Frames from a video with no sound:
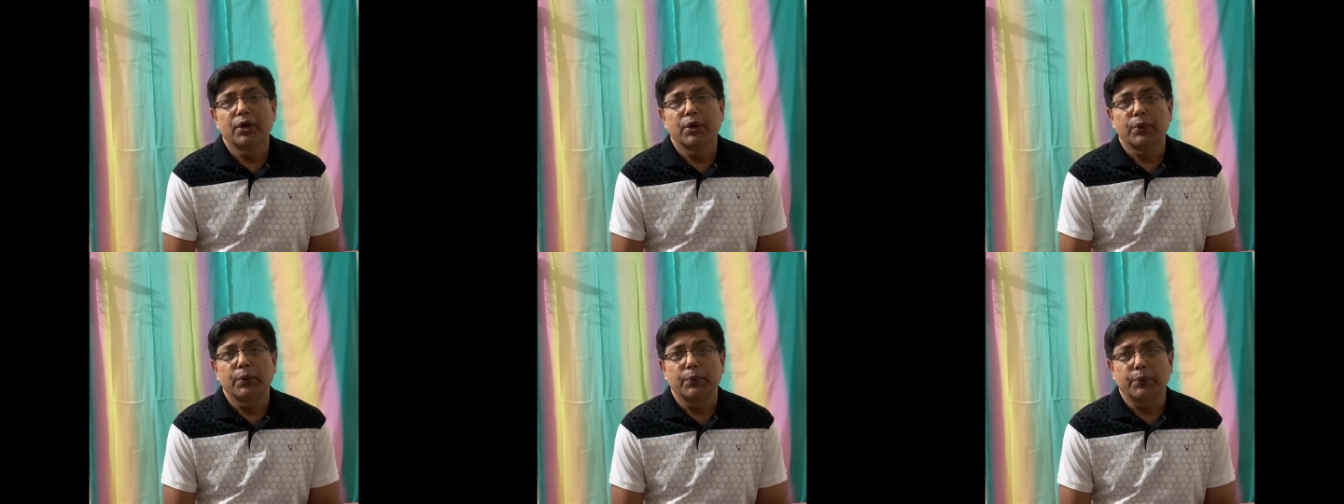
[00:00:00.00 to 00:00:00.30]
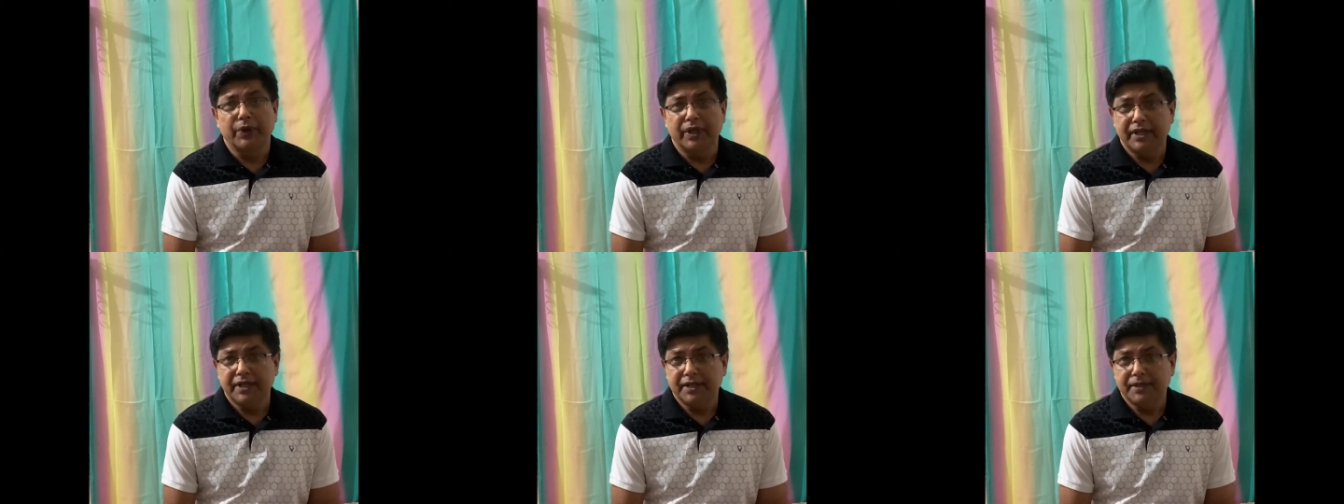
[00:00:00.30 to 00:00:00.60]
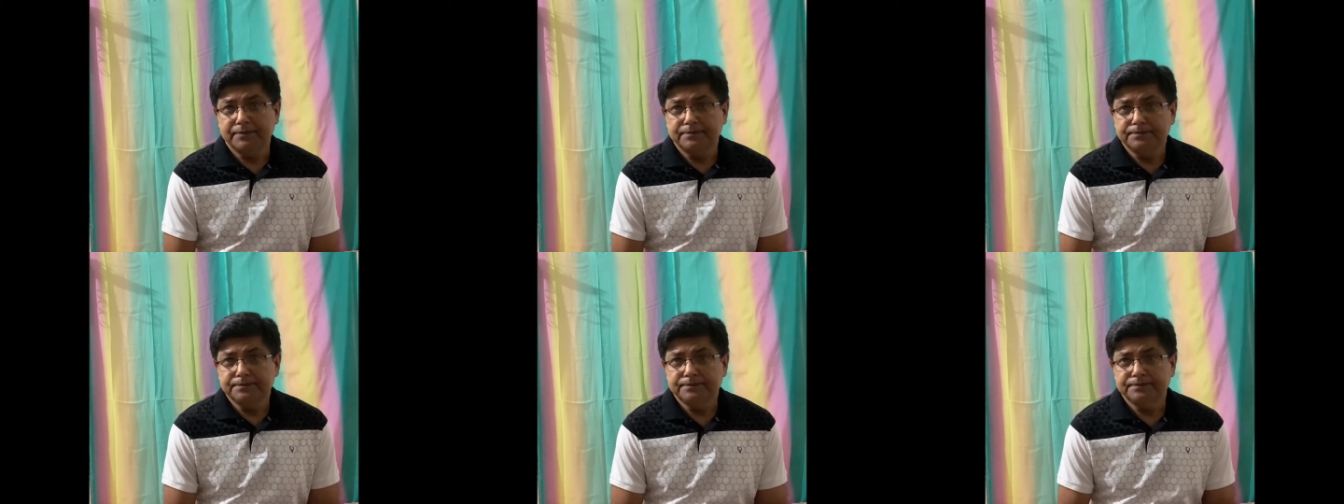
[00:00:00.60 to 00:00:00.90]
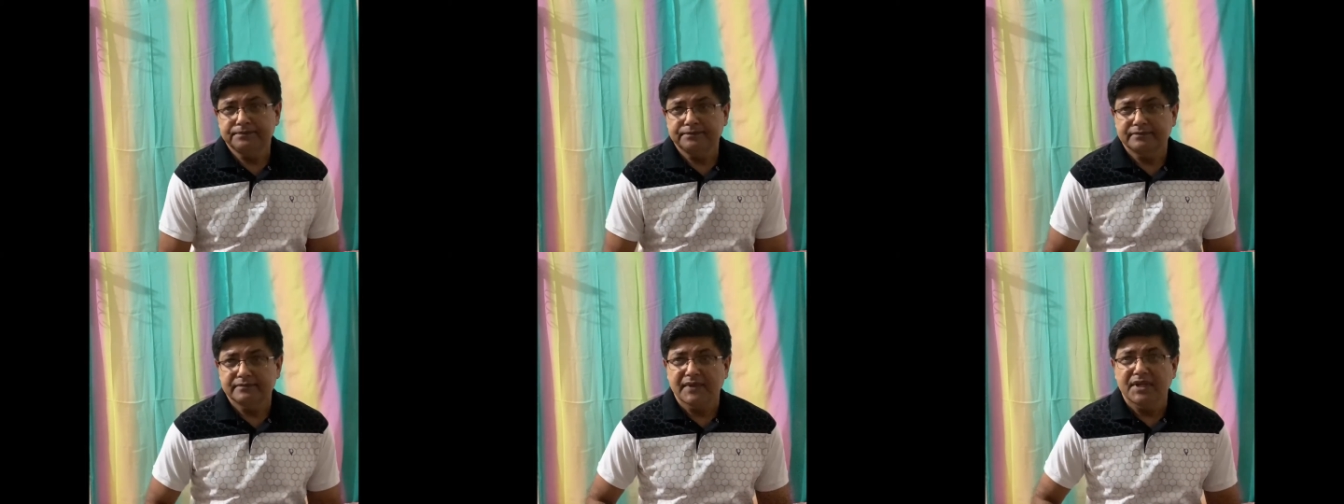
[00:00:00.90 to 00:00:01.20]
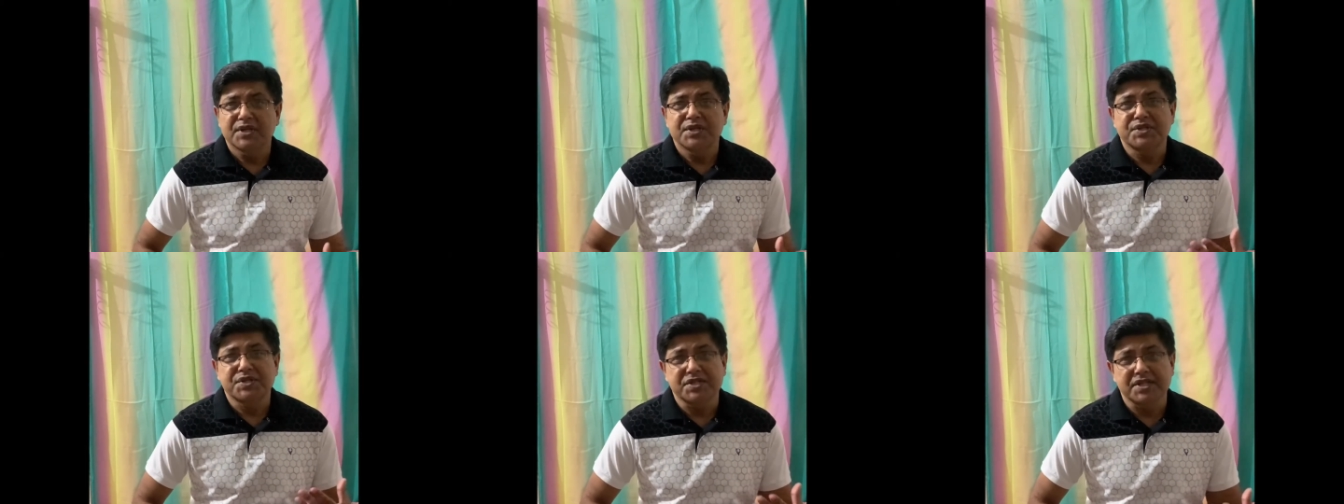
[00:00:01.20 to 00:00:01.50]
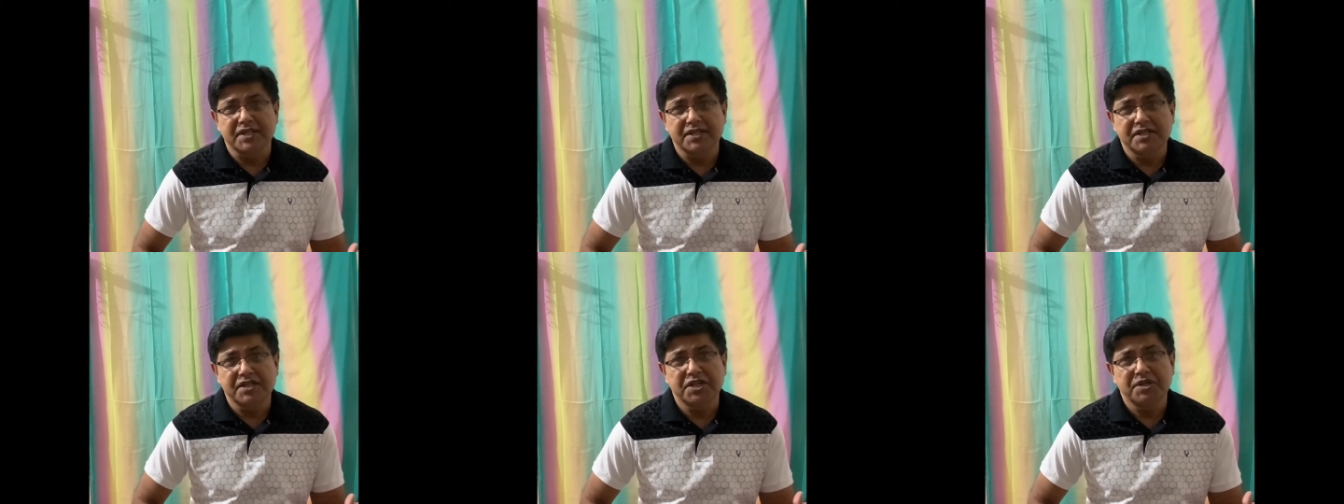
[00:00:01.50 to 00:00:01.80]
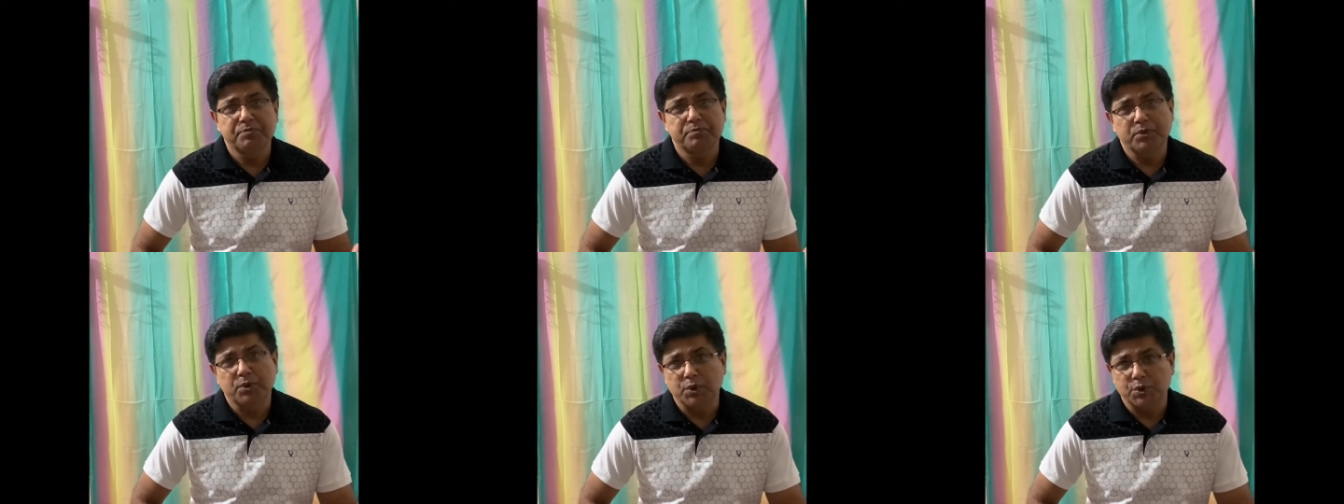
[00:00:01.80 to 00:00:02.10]
William Sidney
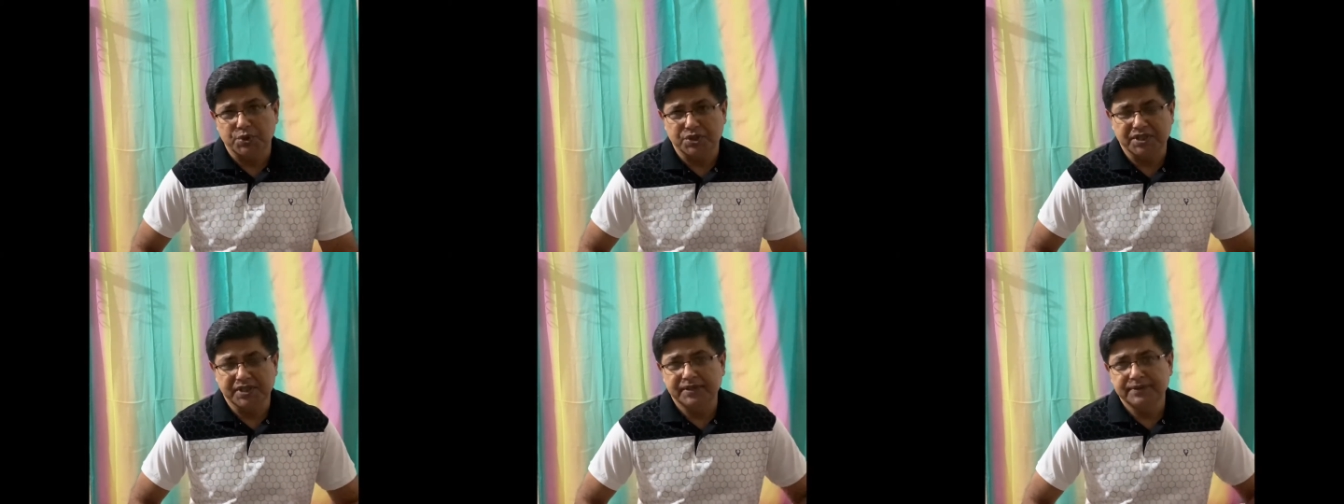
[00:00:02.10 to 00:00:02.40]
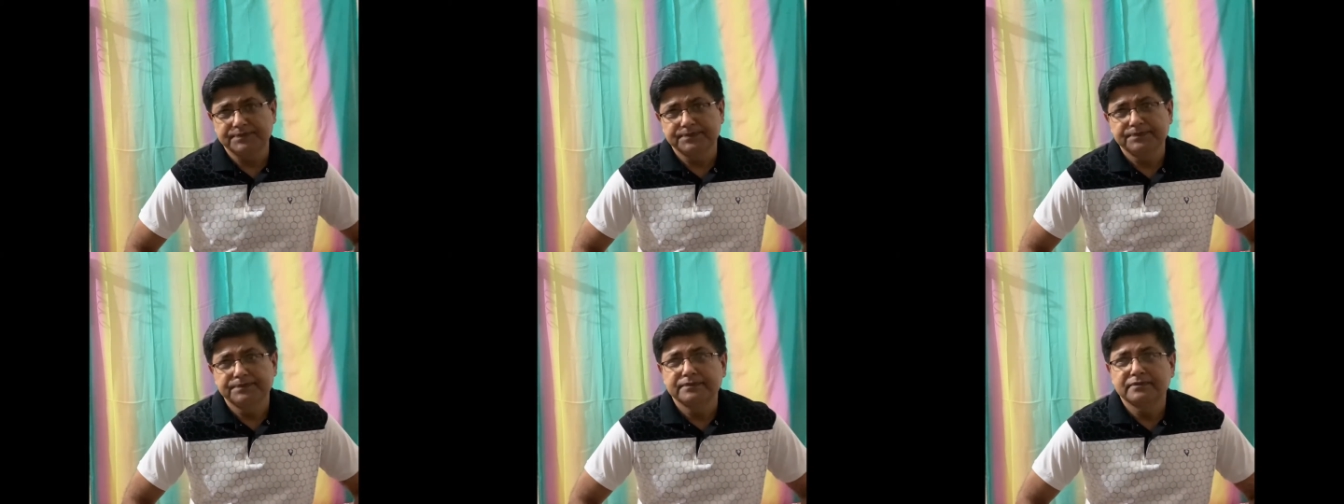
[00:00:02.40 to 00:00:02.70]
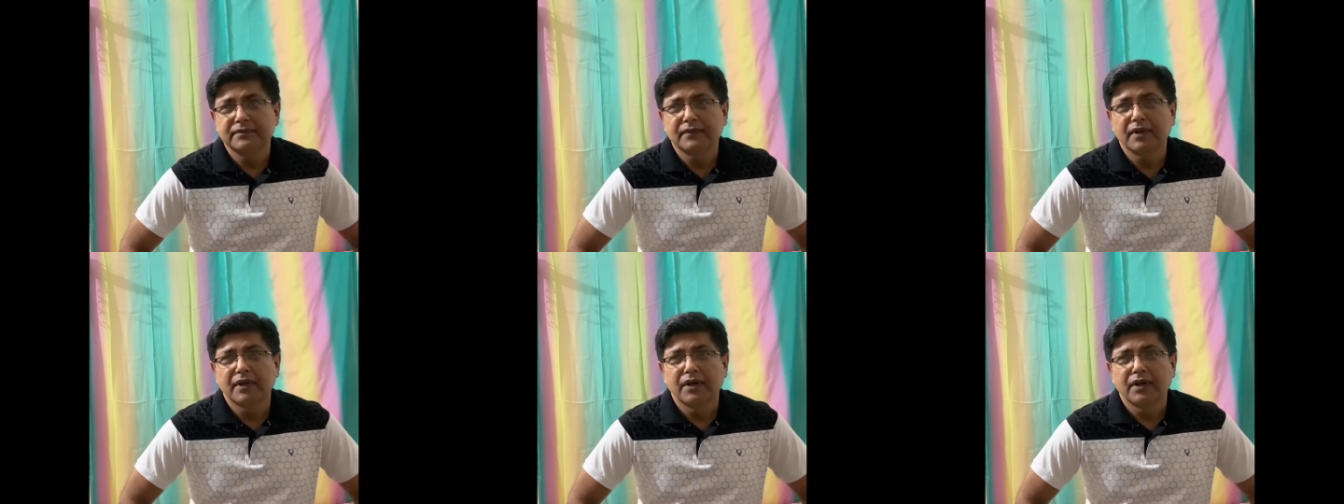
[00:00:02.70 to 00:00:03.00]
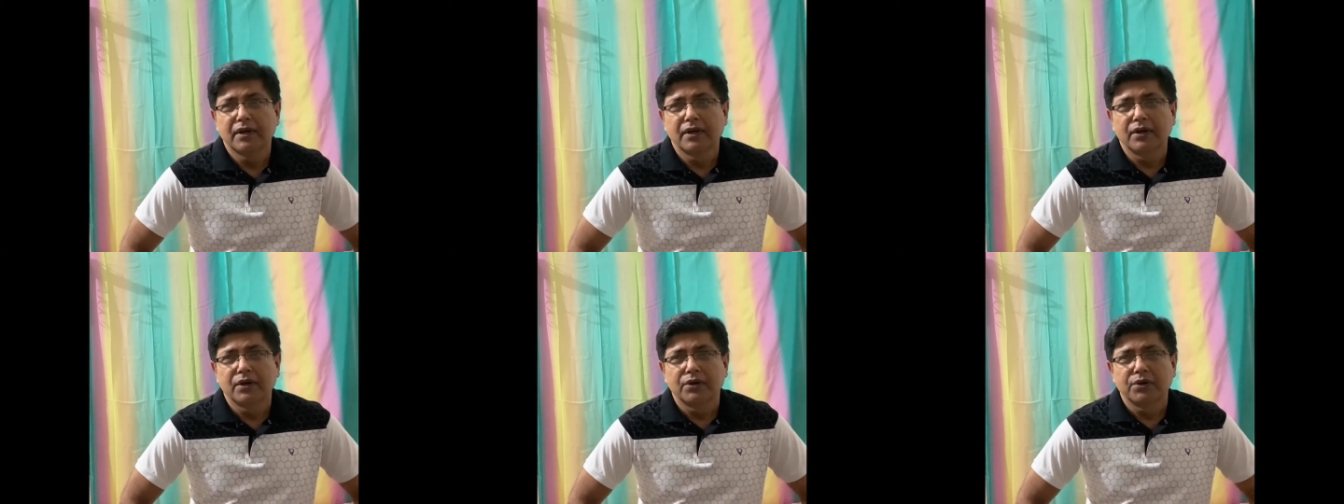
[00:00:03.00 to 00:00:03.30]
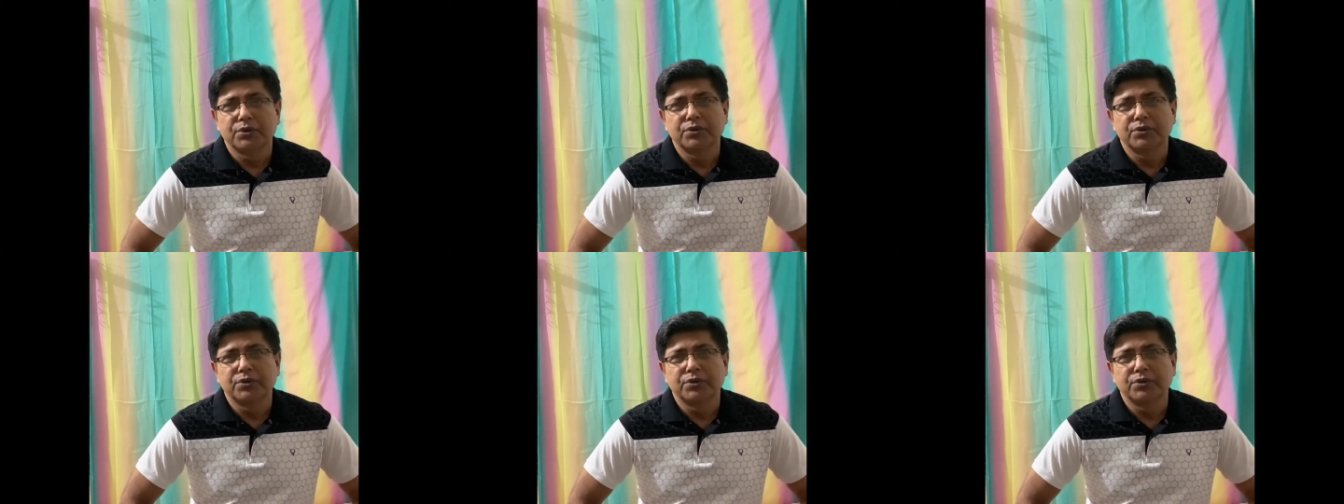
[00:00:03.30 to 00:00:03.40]
Porter, who